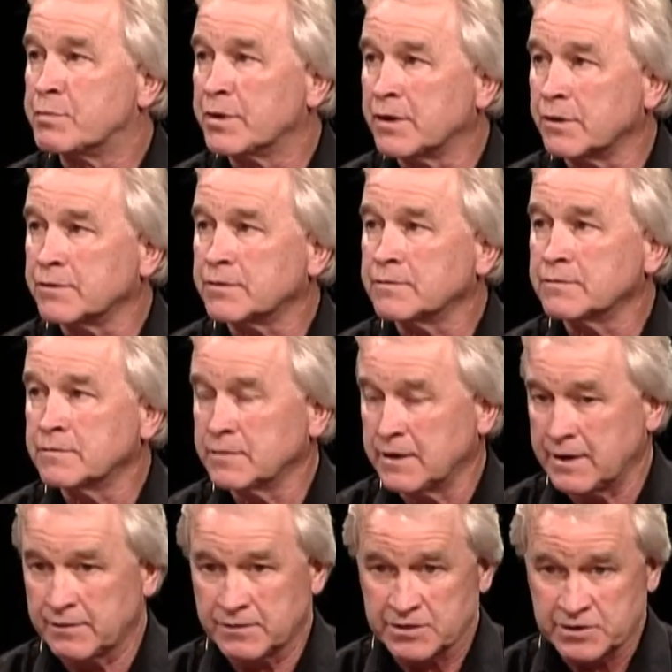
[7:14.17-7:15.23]
built
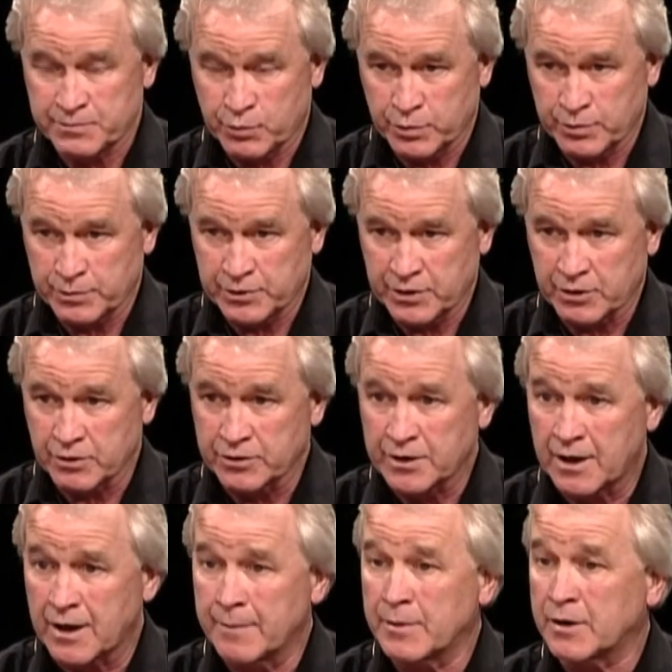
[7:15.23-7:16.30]
at this particular
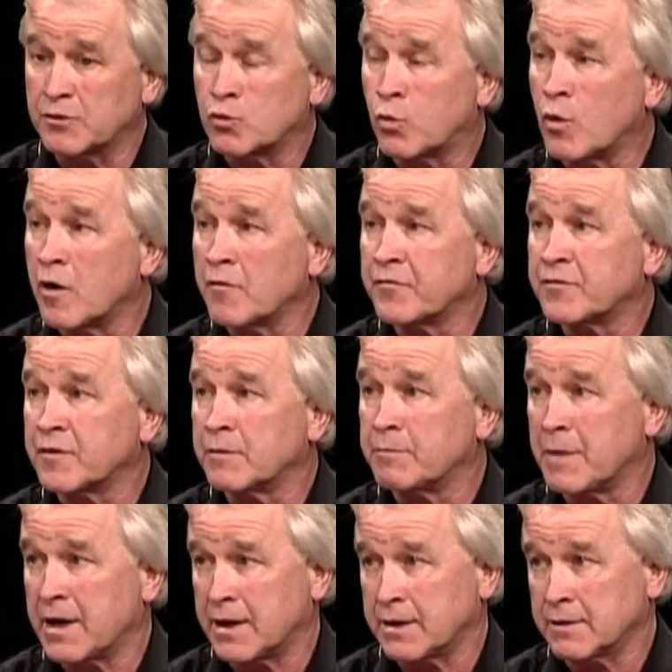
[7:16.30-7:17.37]
time on 12th
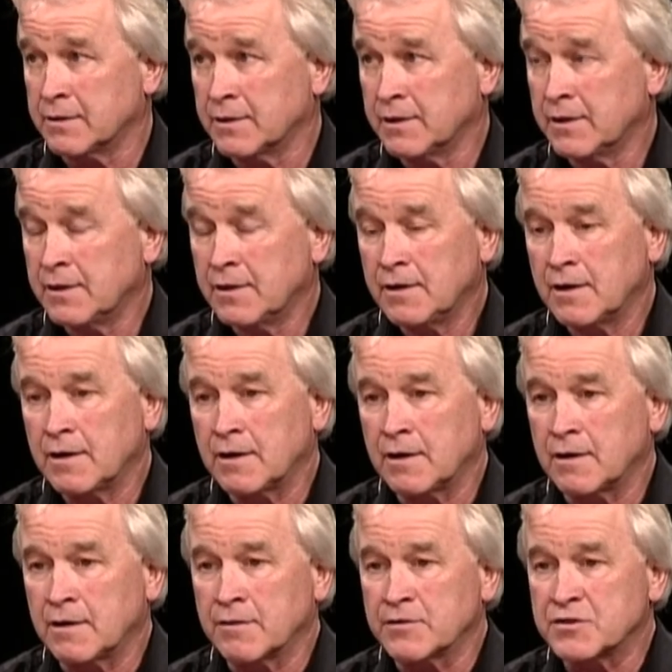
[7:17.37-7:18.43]
and Main.
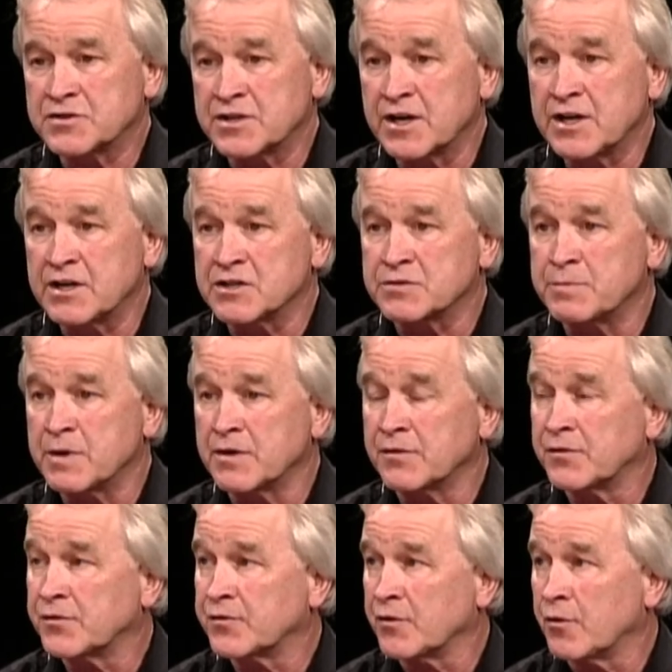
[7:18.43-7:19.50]
The city has
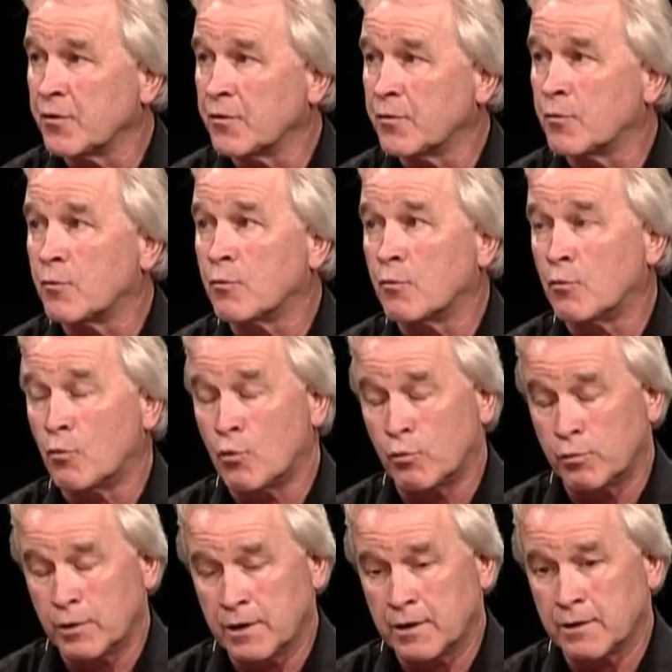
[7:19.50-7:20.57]
been so
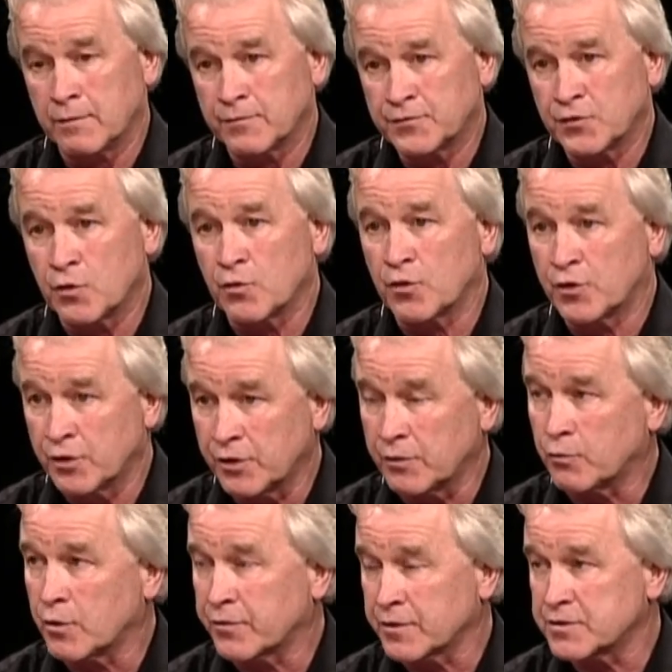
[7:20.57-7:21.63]

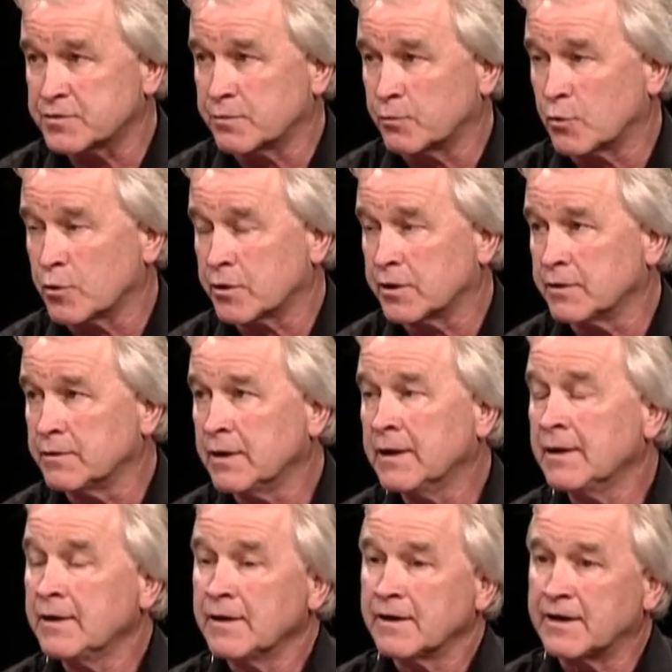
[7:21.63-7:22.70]
good with us,
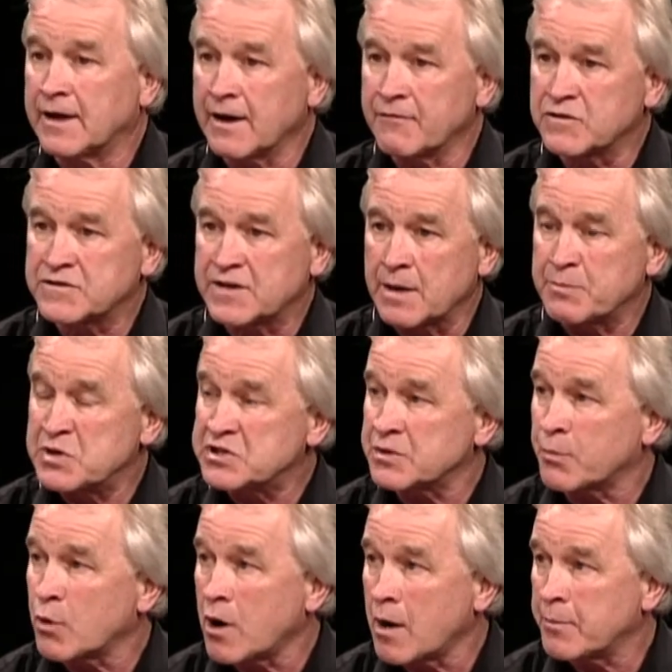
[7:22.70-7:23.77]
gave us that piece
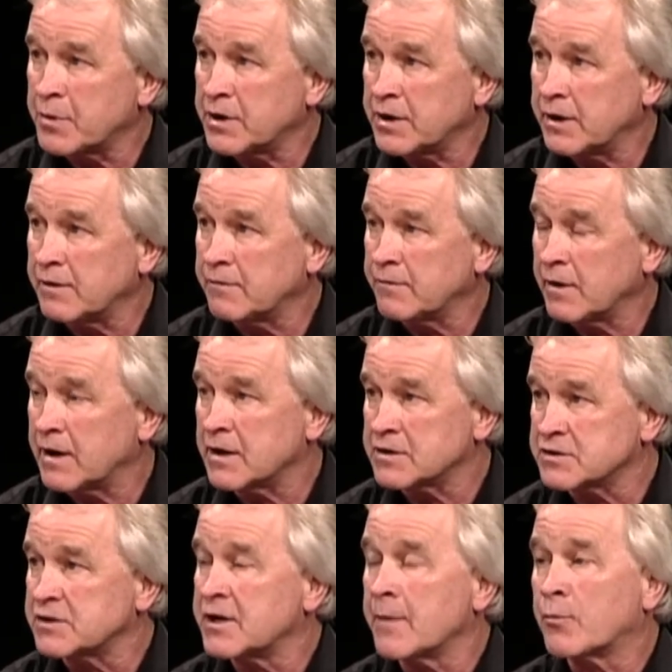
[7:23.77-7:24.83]
of property
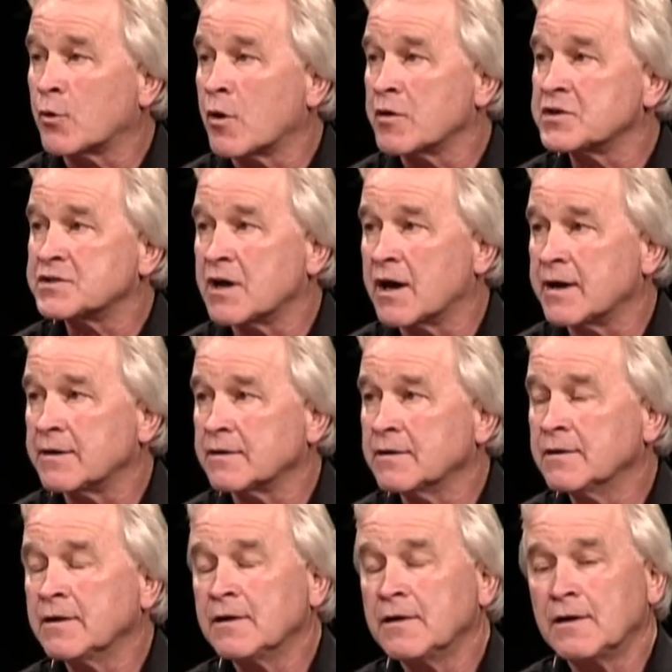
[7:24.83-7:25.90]
as a temporary site
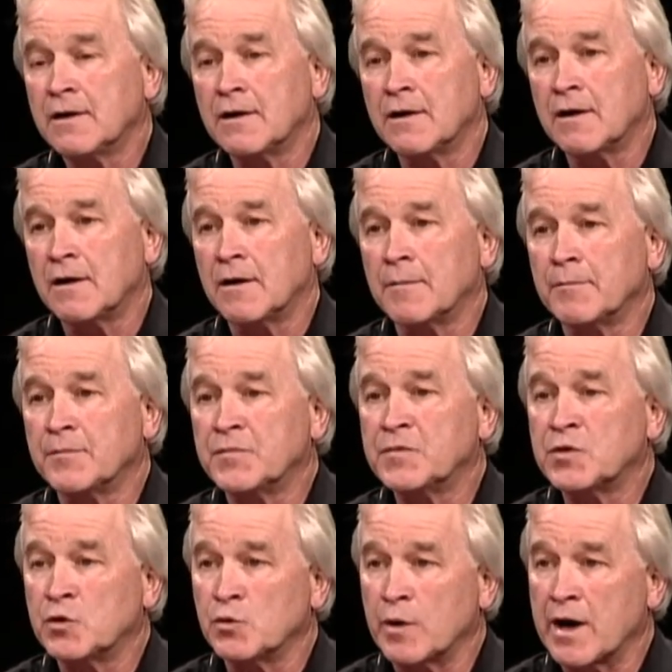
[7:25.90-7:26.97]

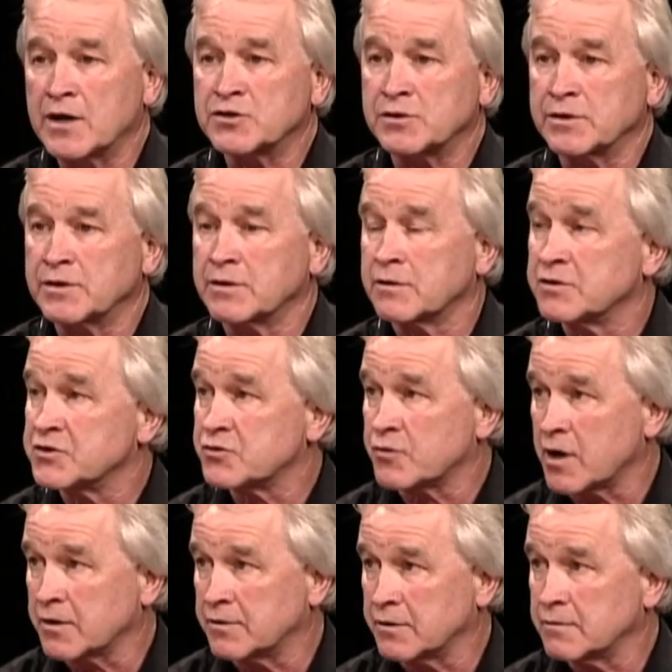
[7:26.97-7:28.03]
to actually
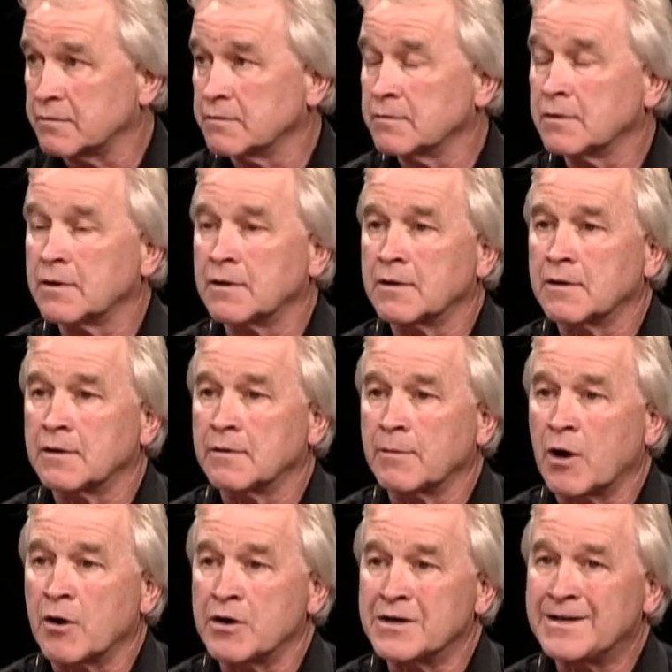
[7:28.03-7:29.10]
construct it.
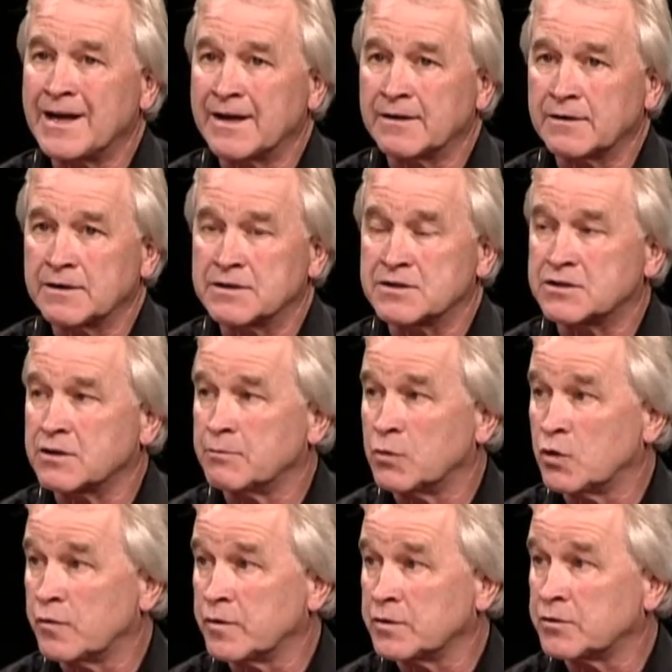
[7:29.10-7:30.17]
Our intent is to
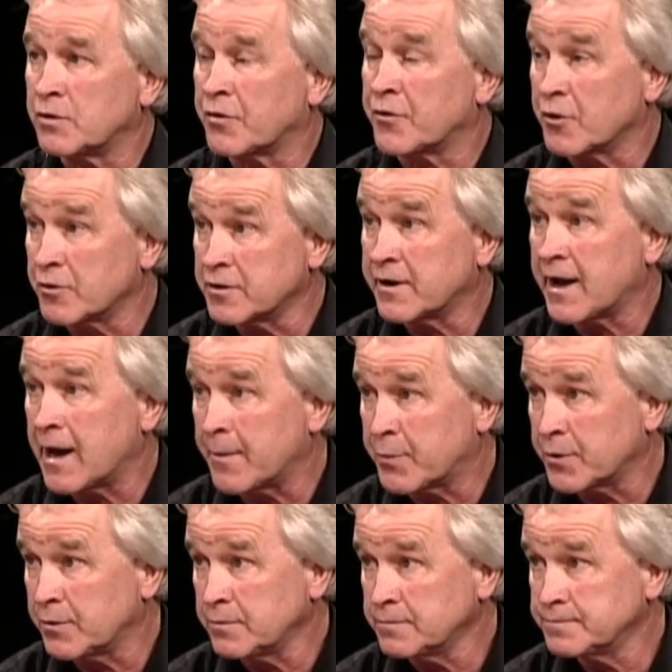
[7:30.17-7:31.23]
move it to 3rd and
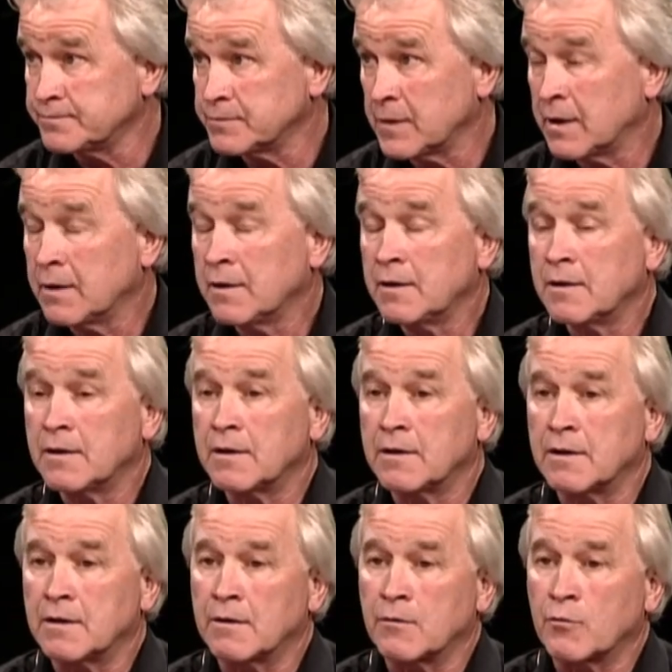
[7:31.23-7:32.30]
Capitol,
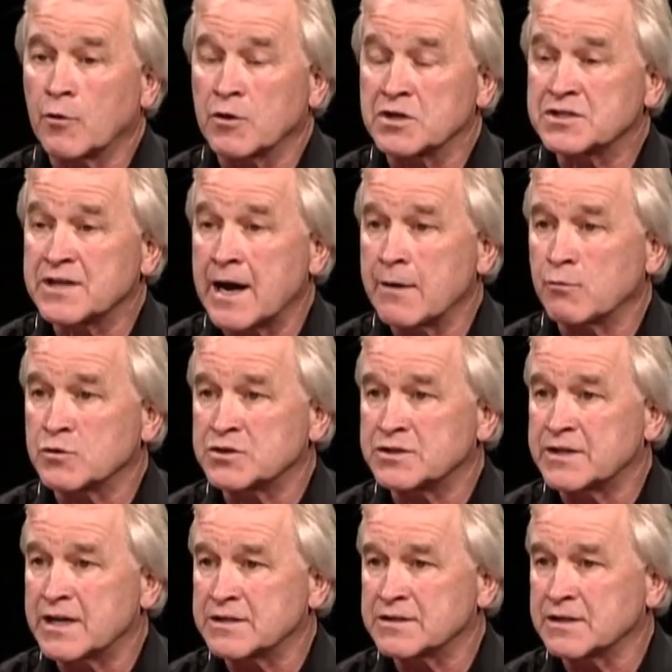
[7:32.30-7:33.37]
where a site
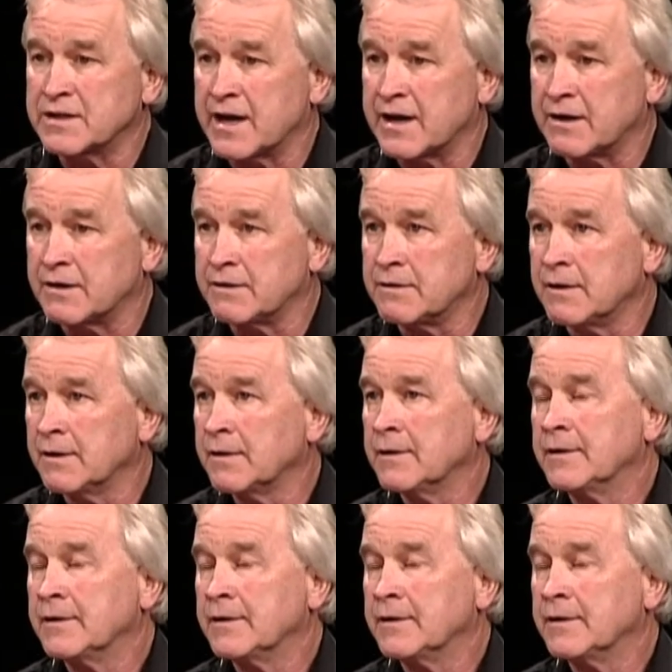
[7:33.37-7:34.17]
was designated